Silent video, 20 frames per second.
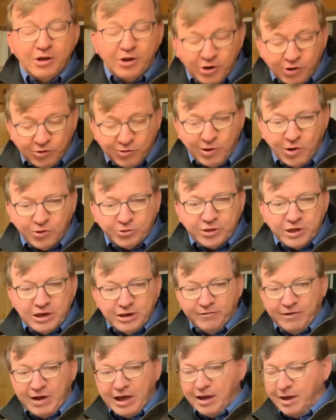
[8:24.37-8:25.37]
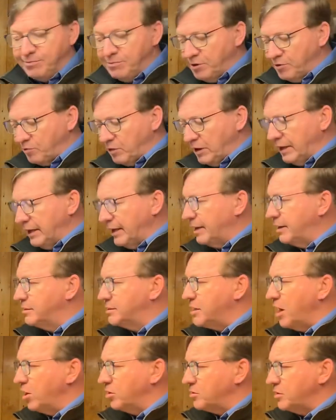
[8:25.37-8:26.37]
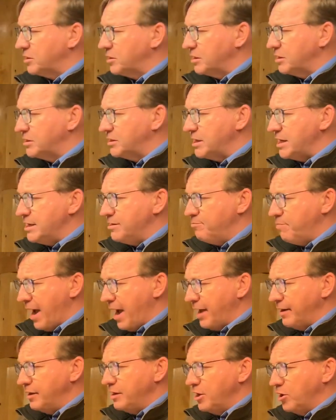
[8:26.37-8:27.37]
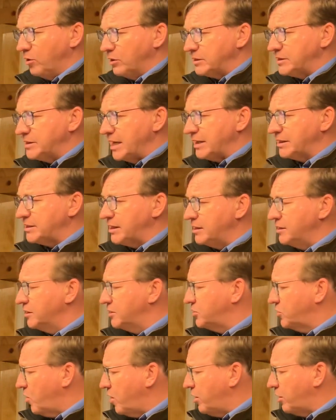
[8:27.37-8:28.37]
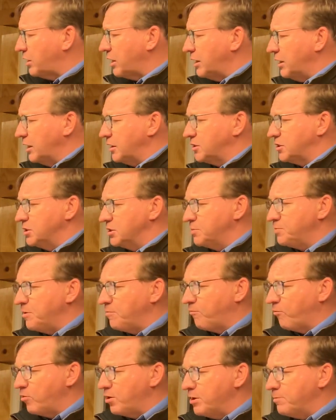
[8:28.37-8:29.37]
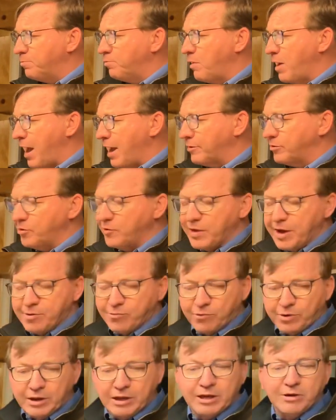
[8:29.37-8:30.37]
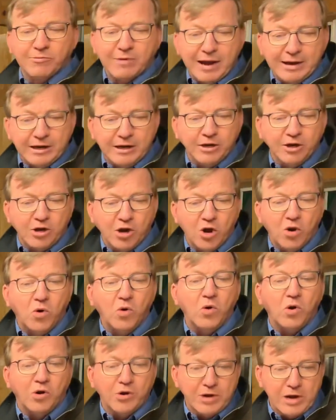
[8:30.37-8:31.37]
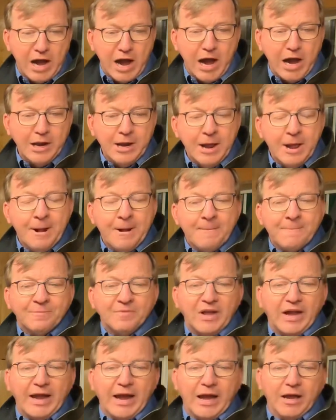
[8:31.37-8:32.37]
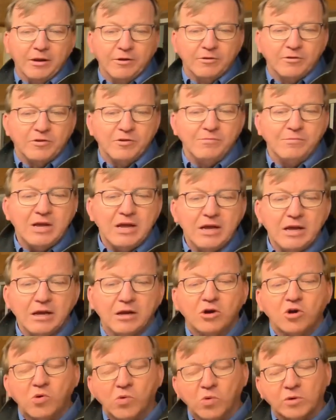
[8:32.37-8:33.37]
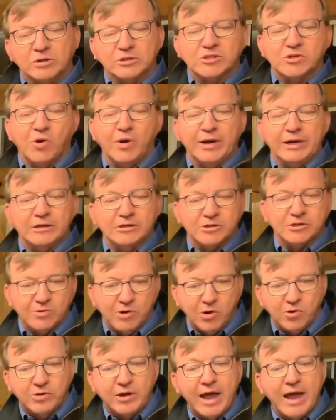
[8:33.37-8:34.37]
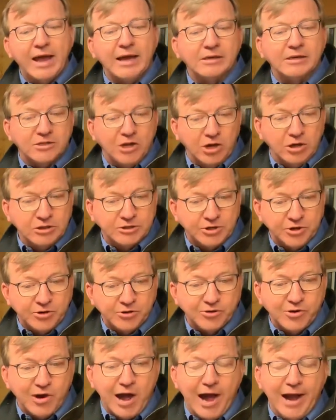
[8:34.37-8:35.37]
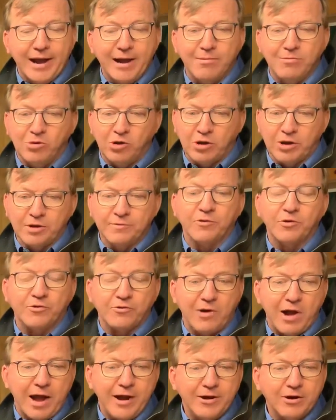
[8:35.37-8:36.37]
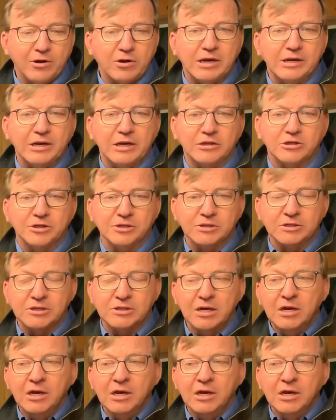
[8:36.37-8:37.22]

growth and development really starts with the seed bed. You know, assessing the soil conditions before you plant. Are they really ready to go or not? And to me, cool soils are okay as long as they're dry. I'm looking for drier conditions